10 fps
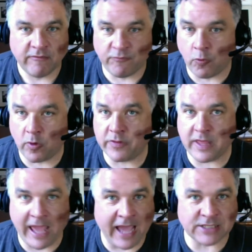for
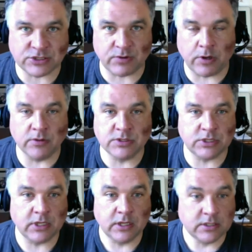the Astros
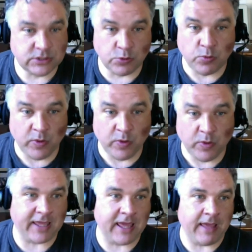to win
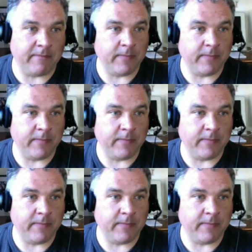that game.